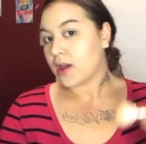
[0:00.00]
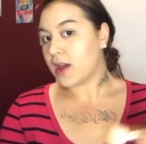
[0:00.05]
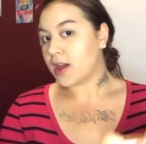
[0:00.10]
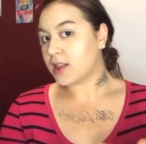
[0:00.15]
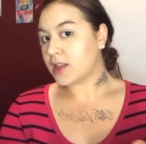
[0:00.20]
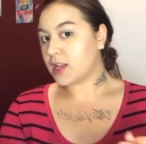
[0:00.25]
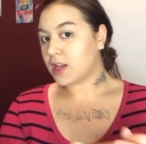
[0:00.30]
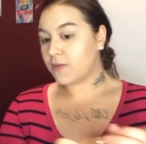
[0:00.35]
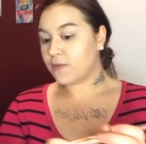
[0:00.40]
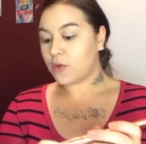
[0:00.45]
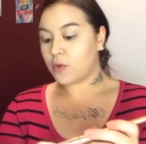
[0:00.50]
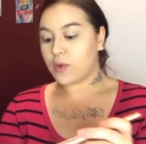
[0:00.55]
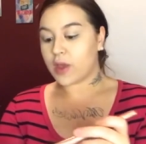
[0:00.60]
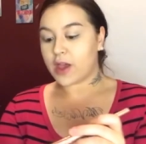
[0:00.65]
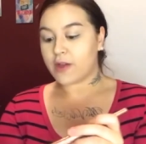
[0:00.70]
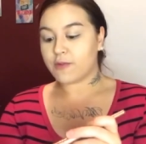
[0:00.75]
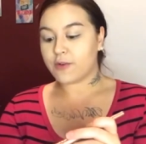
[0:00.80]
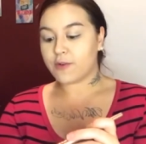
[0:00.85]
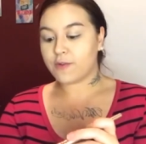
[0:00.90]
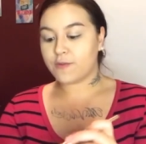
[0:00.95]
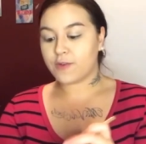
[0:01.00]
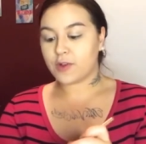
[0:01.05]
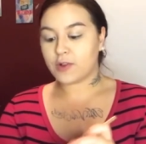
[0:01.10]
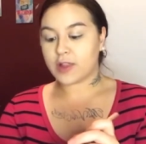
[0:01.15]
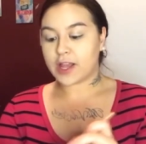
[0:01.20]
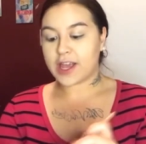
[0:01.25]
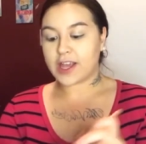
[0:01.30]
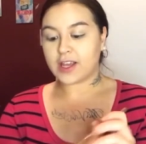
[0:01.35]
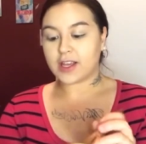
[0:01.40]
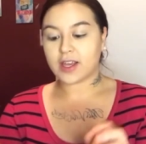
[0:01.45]
And then if you ever feel
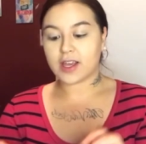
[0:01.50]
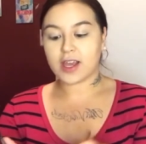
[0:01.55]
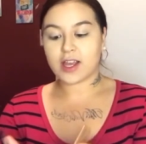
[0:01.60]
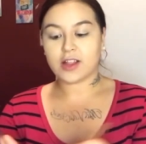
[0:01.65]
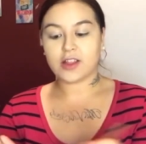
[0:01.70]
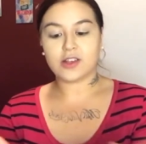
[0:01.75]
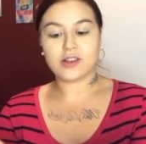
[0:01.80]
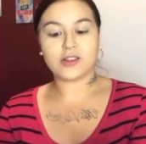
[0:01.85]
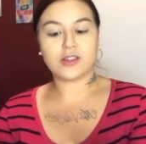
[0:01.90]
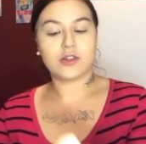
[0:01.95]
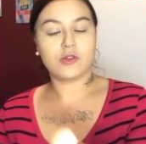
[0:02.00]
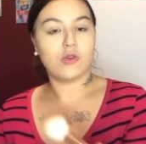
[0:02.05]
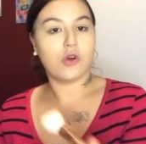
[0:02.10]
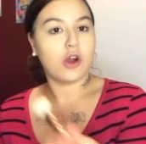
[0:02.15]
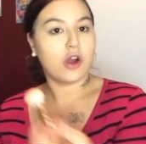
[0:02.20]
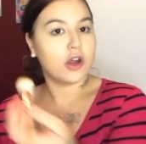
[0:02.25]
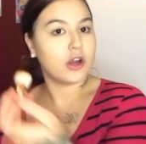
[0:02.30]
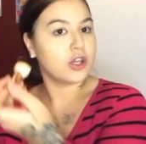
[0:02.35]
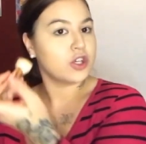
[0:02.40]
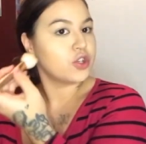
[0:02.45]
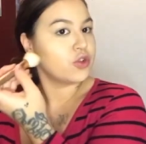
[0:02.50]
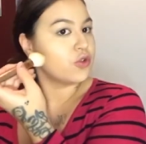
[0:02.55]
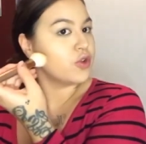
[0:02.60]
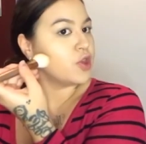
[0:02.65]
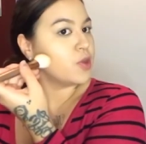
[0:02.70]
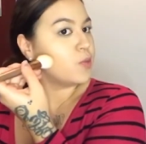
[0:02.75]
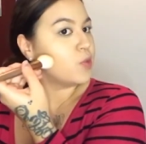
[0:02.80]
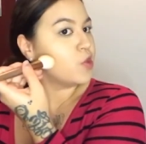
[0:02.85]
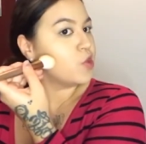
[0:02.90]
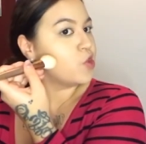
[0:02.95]
like it looks too harsh or
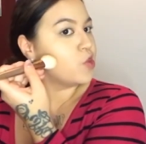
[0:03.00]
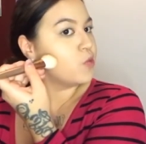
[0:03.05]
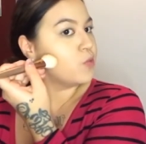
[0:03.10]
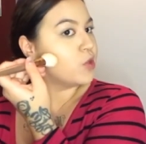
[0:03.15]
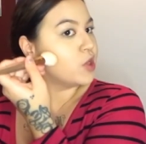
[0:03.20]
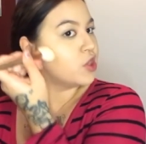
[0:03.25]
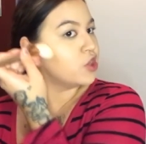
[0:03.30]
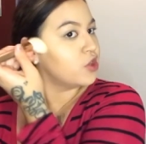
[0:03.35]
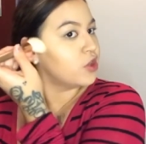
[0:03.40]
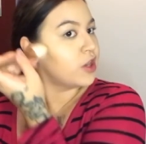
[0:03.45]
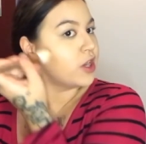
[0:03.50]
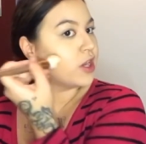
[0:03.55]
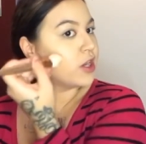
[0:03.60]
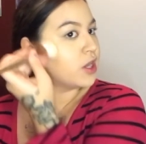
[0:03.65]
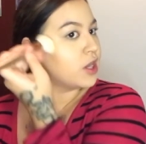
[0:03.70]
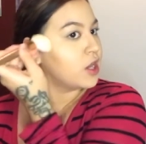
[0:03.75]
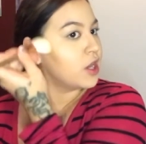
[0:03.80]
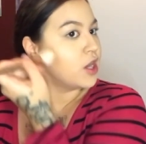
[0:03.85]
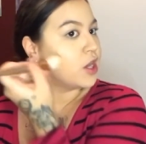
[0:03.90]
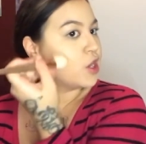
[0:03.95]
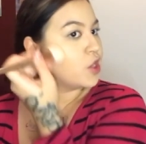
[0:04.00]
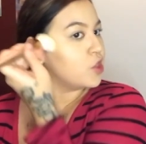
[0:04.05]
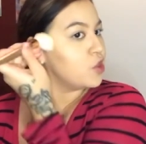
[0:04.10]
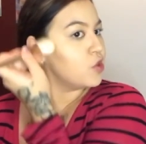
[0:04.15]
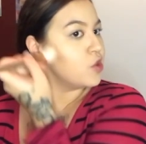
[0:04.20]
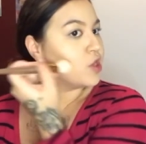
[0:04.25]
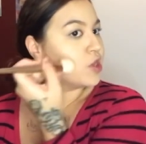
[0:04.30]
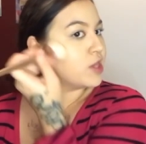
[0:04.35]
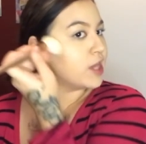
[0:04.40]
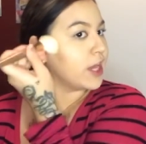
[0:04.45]
you put too much on,
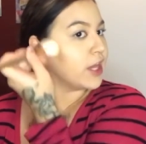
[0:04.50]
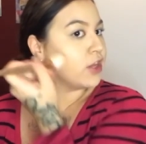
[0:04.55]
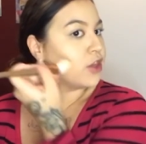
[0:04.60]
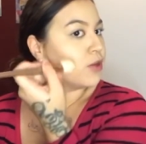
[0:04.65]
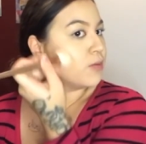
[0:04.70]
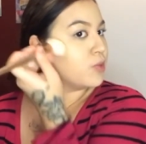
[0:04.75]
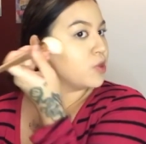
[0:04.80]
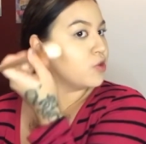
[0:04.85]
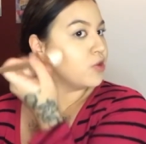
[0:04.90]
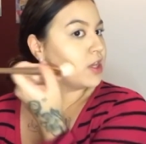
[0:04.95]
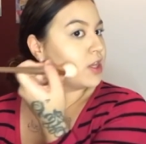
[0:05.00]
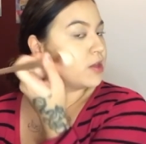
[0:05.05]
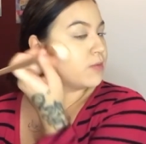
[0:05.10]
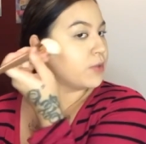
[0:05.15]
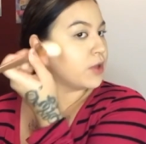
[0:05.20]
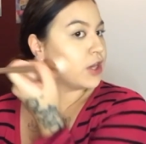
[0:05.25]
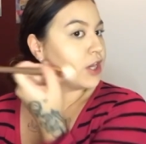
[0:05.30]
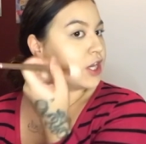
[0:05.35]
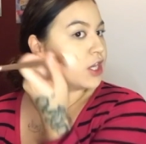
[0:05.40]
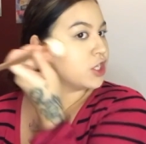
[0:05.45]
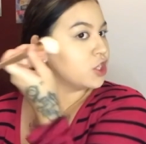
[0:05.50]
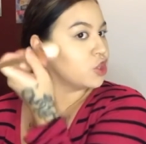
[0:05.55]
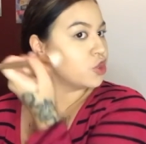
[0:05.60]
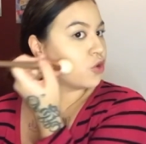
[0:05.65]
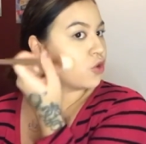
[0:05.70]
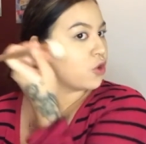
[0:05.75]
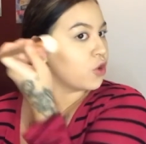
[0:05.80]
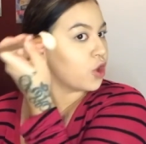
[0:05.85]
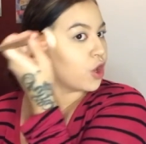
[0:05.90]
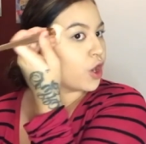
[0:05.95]
you can take your beauty sponge
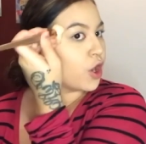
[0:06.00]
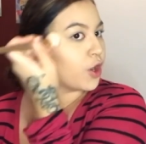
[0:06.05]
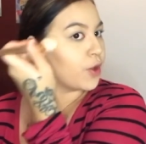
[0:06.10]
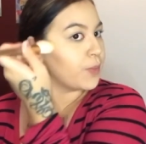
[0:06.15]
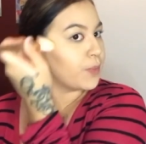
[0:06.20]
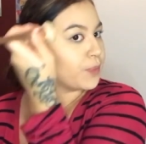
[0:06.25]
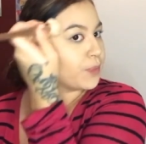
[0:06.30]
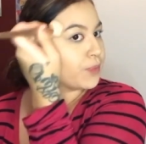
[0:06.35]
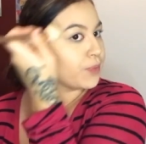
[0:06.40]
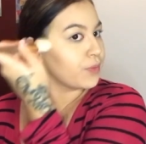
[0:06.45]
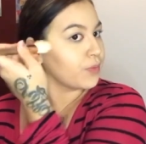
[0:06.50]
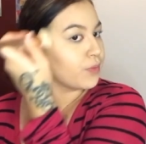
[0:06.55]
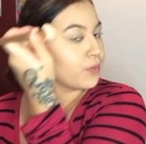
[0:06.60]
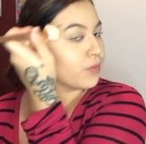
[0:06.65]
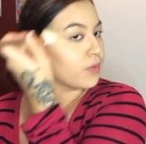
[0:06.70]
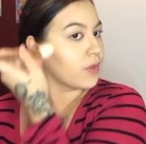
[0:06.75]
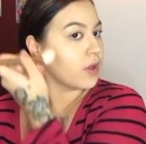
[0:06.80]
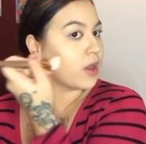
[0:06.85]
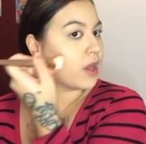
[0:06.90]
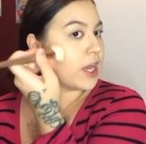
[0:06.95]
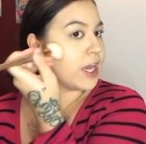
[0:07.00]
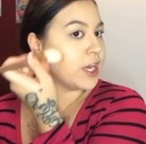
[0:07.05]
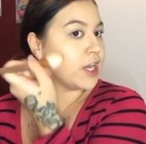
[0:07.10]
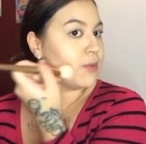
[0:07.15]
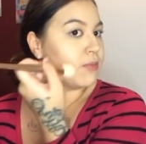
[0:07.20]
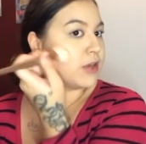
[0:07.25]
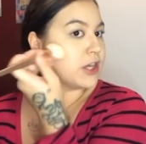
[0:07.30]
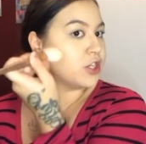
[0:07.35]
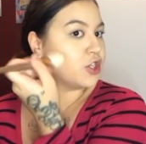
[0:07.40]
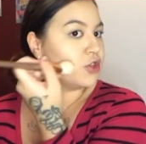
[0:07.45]
or any
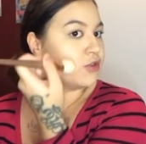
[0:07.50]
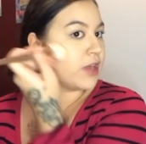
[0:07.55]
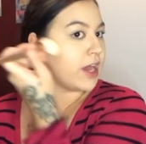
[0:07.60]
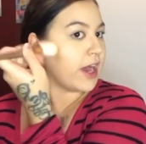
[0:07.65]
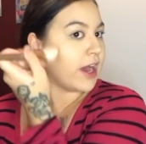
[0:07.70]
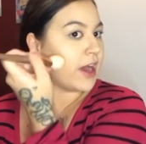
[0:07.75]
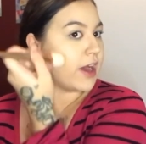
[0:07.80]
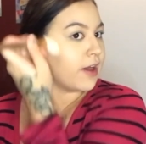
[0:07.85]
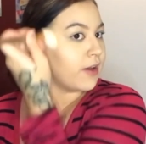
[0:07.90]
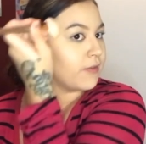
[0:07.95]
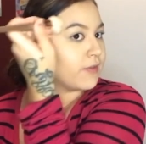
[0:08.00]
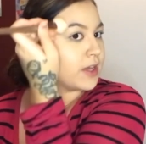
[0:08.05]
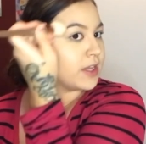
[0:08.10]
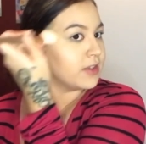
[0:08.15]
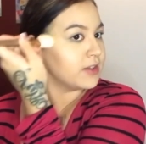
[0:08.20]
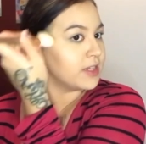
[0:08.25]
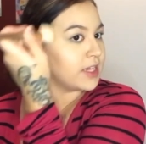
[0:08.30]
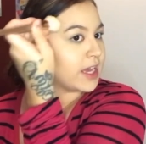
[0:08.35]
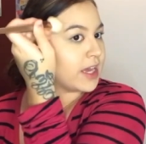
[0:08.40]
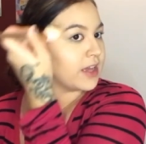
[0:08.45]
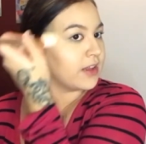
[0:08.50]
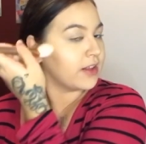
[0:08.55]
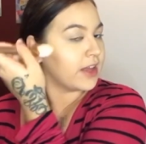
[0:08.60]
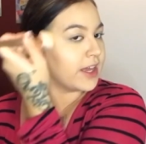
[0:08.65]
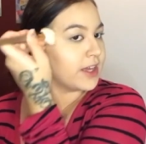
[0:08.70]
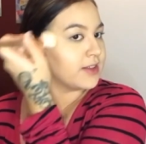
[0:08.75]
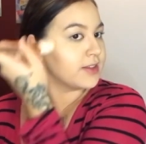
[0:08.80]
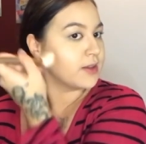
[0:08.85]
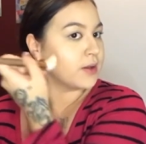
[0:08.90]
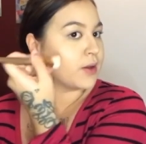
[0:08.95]
brush you have and take
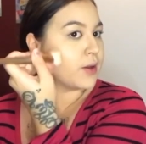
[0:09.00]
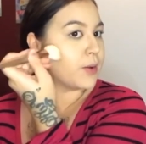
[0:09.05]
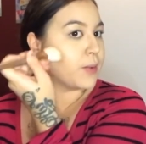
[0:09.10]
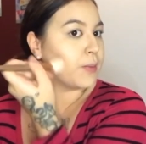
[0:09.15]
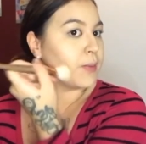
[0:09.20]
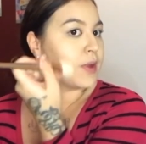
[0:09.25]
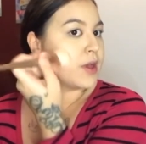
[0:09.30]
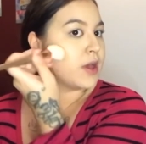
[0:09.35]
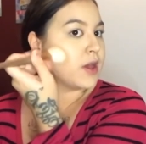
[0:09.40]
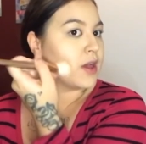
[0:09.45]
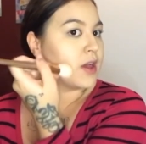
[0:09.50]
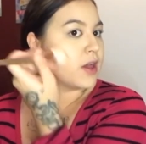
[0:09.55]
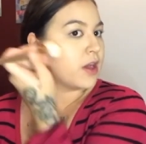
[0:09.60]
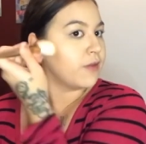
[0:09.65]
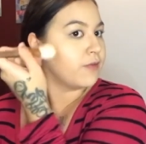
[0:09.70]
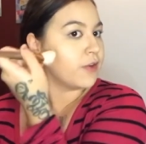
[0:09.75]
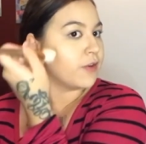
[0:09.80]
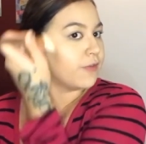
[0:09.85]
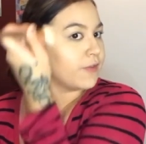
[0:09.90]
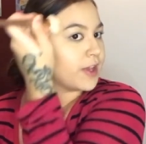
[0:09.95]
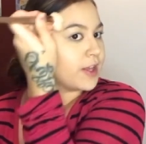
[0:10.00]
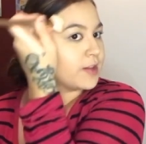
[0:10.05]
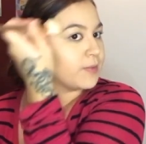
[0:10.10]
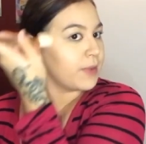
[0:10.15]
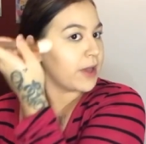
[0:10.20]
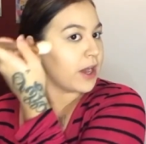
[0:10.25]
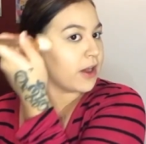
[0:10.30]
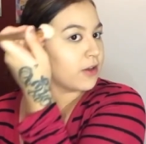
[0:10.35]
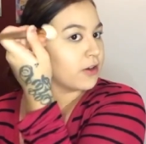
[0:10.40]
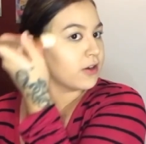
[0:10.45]
like some of your face
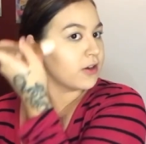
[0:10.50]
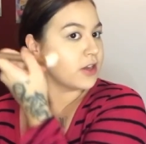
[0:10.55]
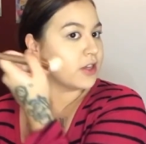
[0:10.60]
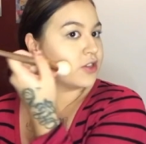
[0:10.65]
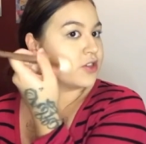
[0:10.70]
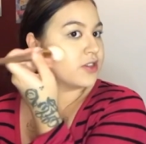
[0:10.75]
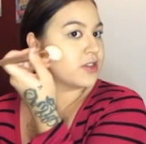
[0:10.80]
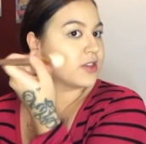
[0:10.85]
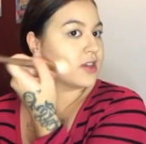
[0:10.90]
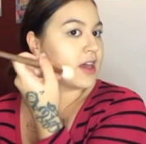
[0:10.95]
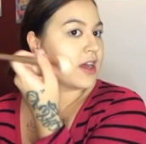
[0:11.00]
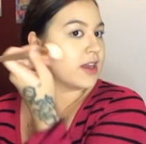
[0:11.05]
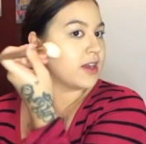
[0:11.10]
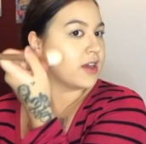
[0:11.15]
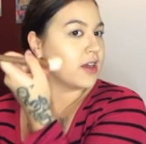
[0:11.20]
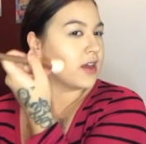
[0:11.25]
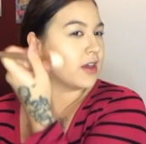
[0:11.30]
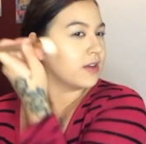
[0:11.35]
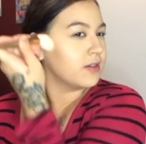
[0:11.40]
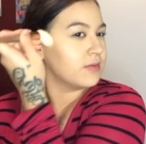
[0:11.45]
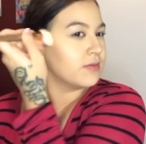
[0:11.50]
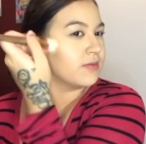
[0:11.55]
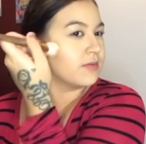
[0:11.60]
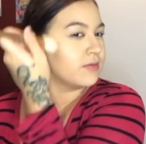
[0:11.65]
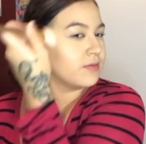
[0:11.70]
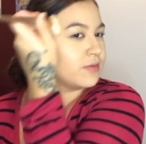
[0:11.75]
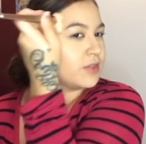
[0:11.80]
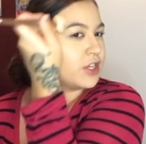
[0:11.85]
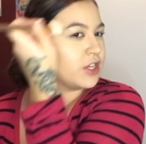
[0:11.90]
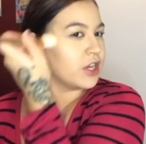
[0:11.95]
powder and just kind of,
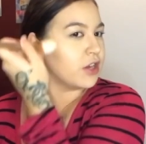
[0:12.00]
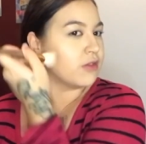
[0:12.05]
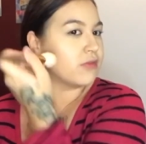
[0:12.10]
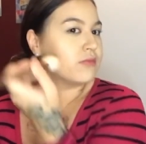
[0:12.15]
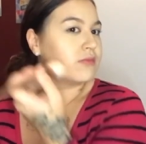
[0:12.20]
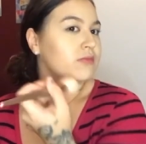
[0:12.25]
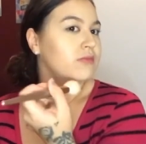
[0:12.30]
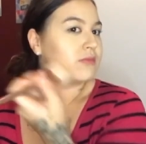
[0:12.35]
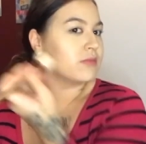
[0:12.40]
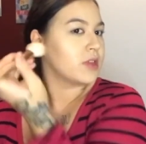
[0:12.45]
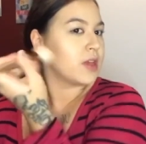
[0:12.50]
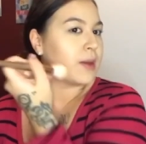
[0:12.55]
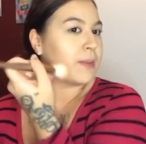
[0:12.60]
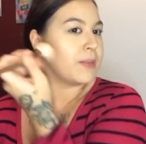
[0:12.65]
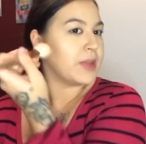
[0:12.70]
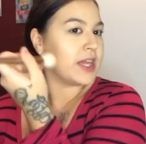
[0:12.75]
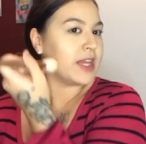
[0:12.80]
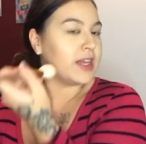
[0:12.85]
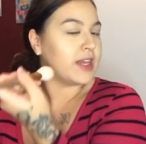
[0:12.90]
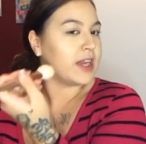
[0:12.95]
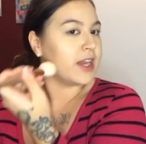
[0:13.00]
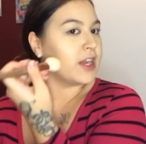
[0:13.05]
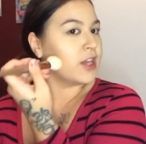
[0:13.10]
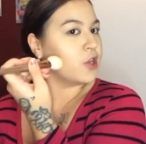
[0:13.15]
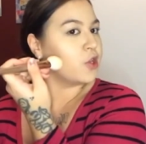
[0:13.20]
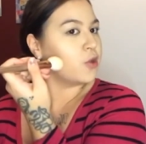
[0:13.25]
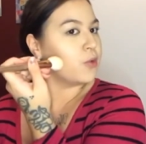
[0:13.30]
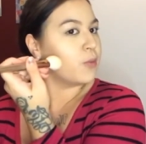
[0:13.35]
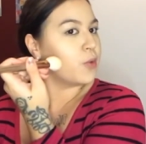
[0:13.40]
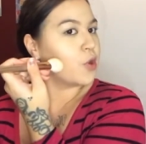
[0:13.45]
you know, blend it in a
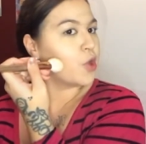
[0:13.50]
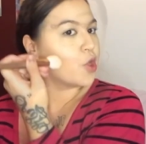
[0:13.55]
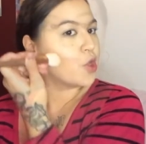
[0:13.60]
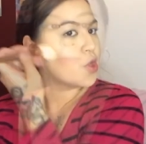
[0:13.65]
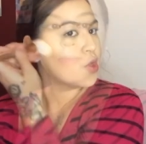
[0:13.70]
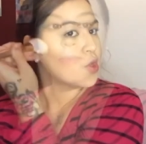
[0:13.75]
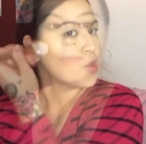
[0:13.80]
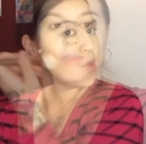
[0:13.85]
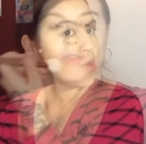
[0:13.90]
little more.